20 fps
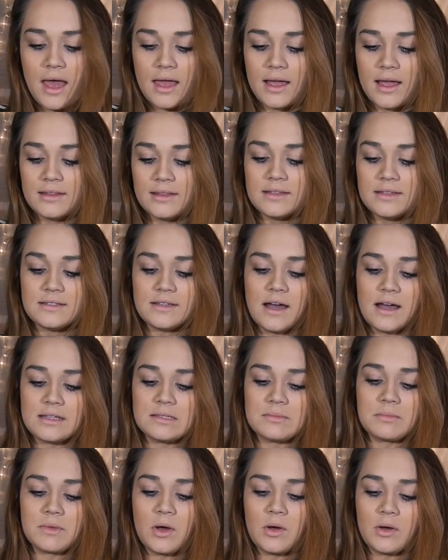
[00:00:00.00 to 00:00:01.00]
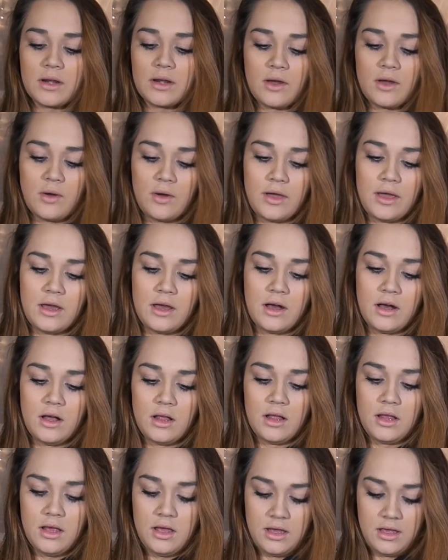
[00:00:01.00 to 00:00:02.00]
I got these awesome coconut
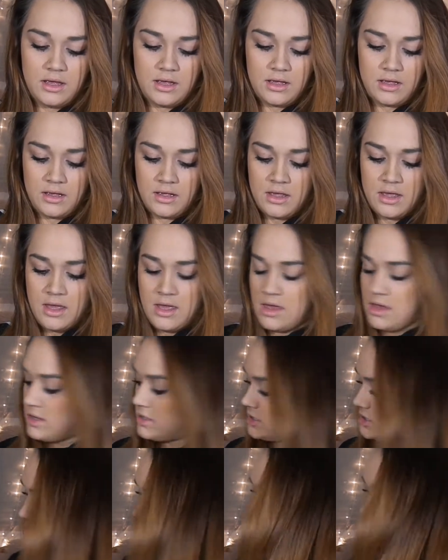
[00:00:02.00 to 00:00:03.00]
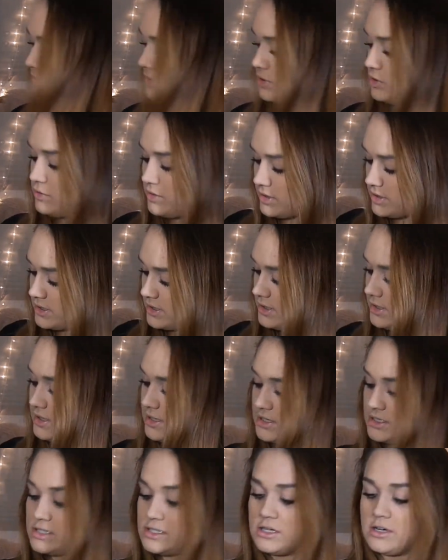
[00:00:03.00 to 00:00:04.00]
oil shampoo and
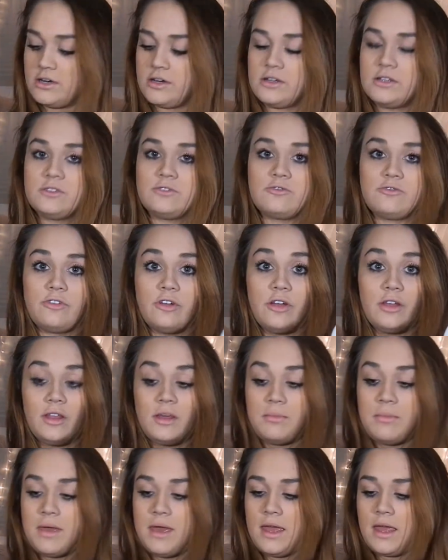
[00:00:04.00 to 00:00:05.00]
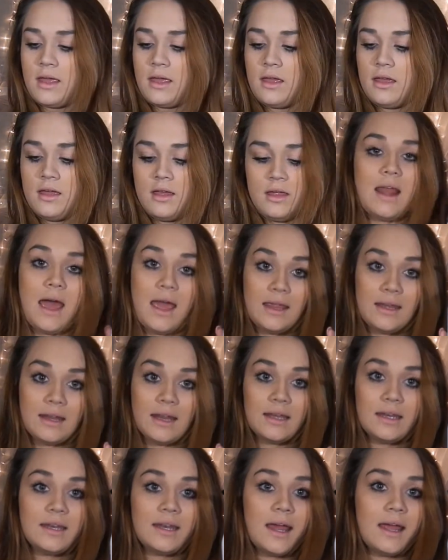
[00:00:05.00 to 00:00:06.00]
conditioners, really big,
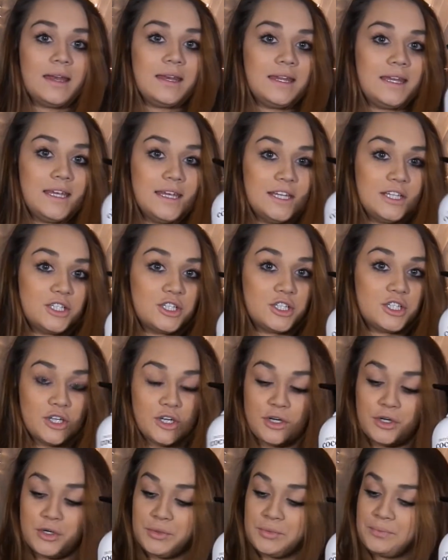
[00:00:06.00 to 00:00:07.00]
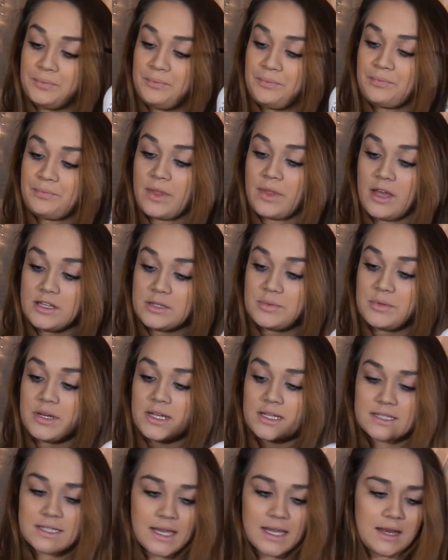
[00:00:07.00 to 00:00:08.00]
$9.99 each. So I was pretty
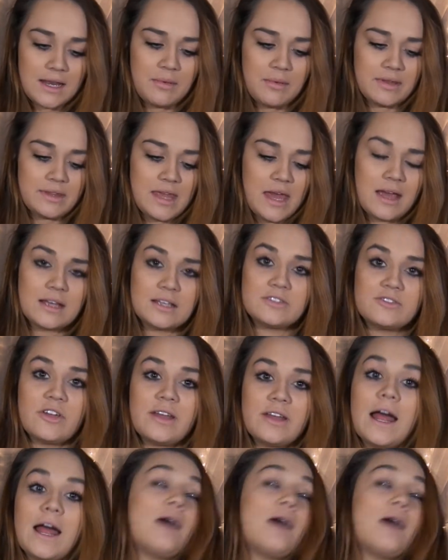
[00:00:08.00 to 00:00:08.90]
excited about that because right